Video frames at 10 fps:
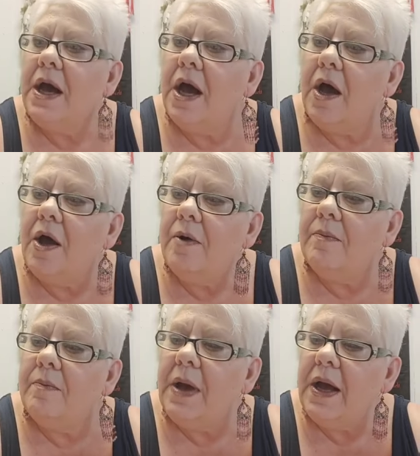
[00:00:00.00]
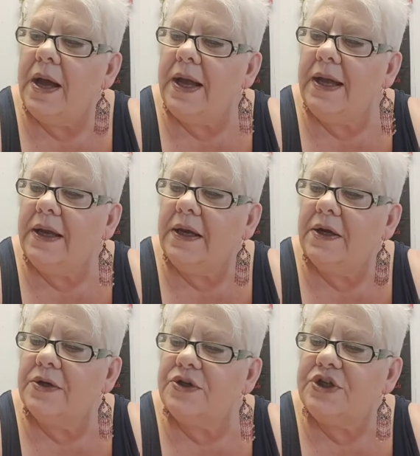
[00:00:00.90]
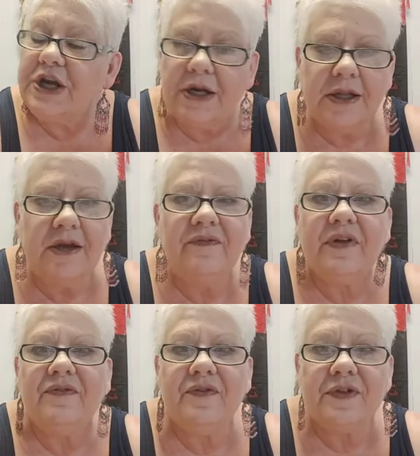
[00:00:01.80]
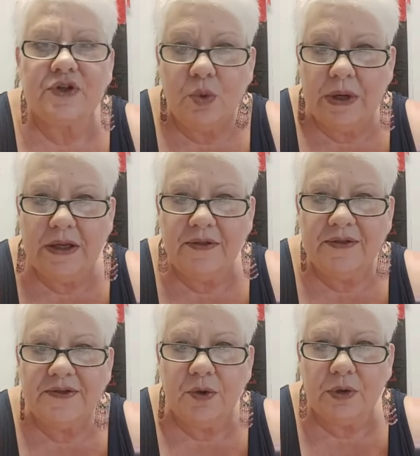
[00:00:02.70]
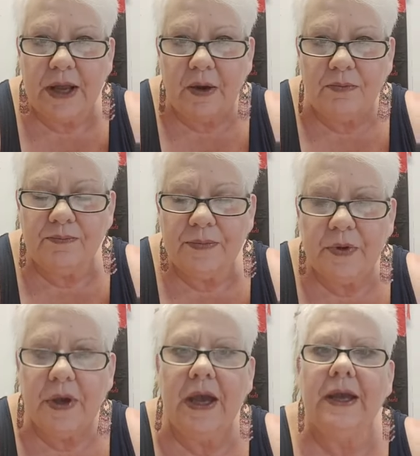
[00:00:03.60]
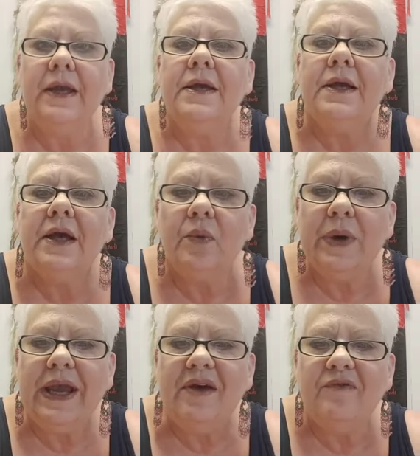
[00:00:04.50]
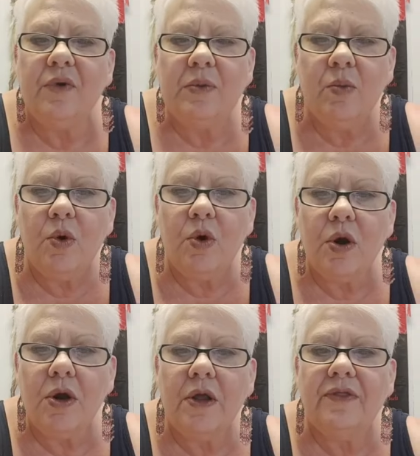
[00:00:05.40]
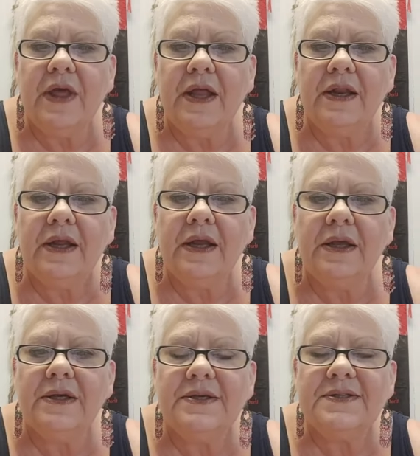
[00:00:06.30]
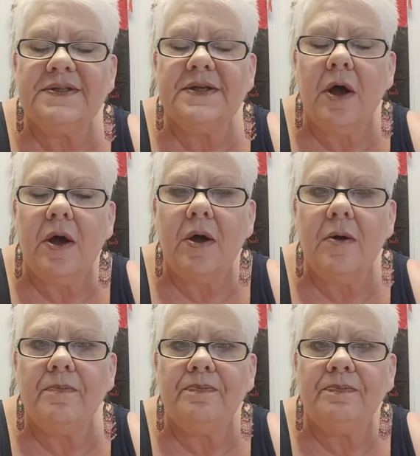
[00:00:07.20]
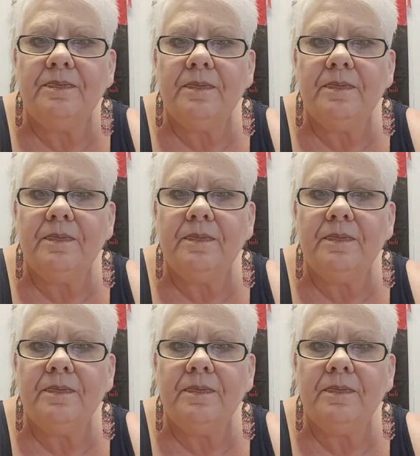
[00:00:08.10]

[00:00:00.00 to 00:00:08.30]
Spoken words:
My channeling event for the 20th is sold out. Okay. We have one more that is on